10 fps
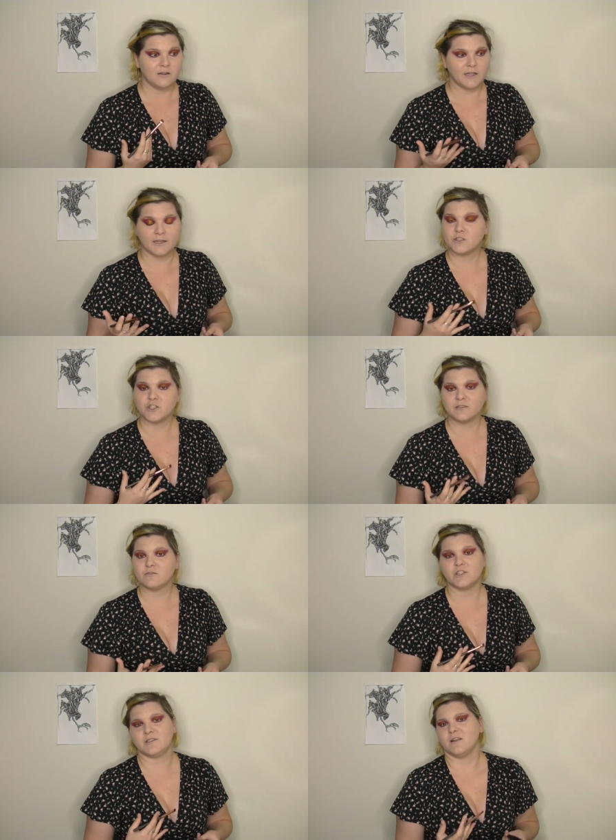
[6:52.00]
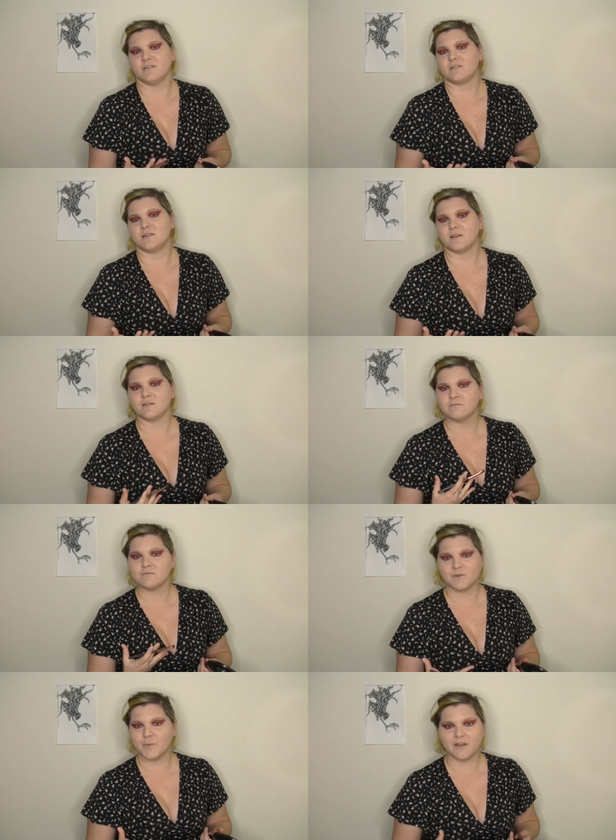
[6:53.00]
Like, she, she sounds sick
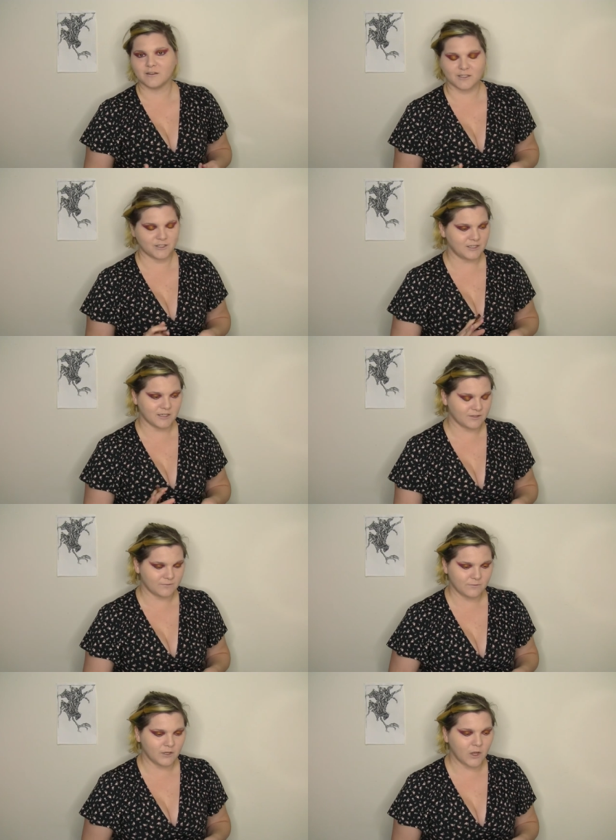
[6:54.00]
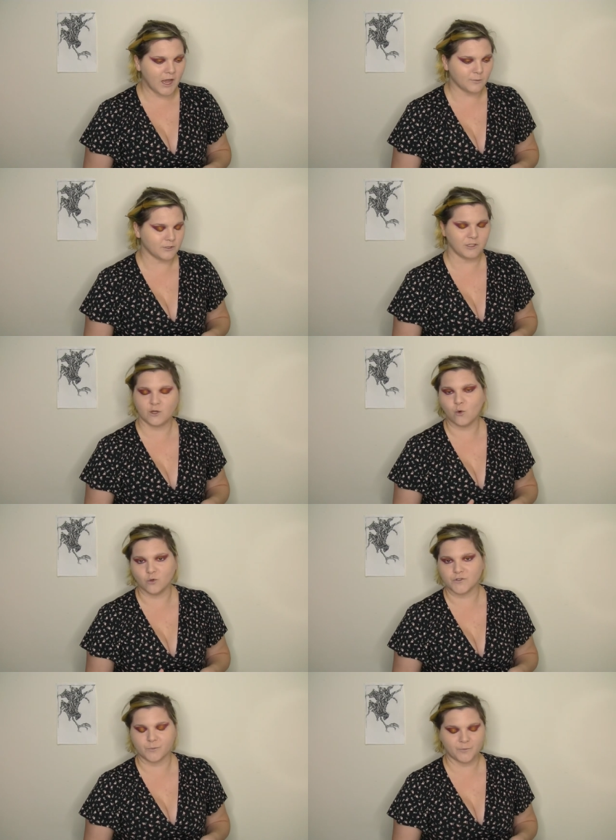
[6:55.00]
to me. Like, she sounds absolutely
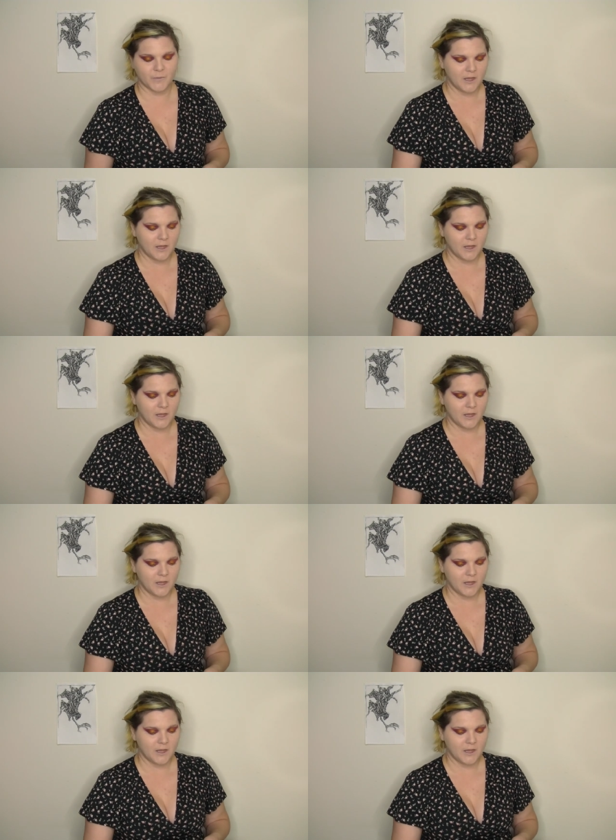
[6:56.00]
awesome.